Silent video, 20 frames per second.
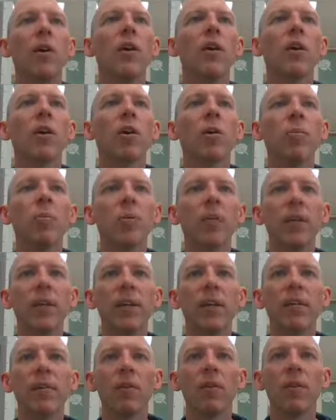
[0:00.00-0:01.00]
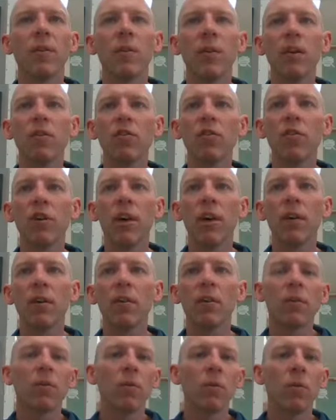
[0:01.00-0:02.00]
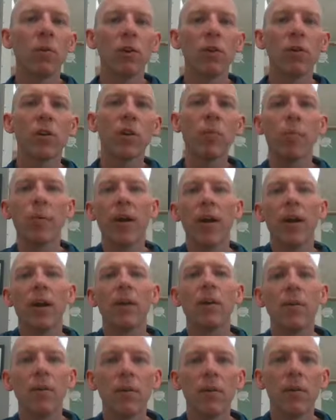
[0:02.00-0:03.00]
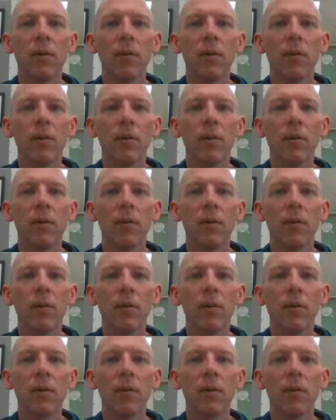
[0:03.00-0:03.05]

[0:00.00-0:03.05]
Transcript: complete this chart where you compare